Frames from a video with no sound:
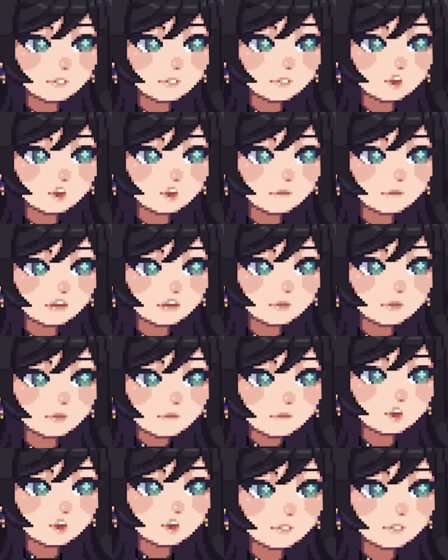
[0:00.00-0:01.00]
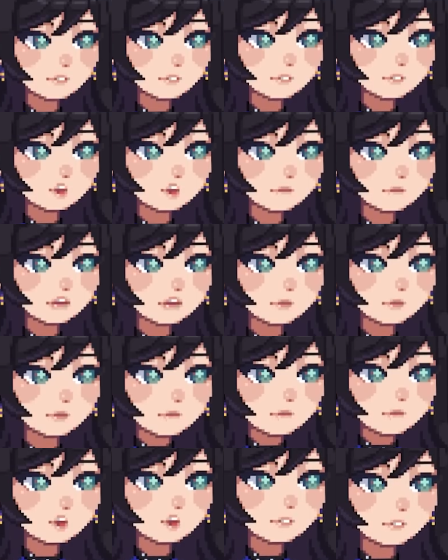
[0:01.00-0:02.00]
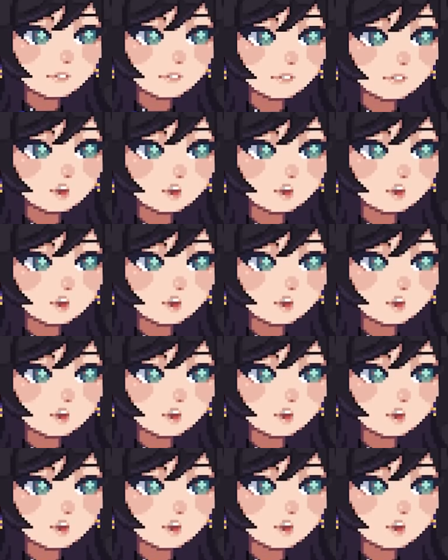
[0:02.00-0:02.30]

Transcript: Oh my gosh. I love that.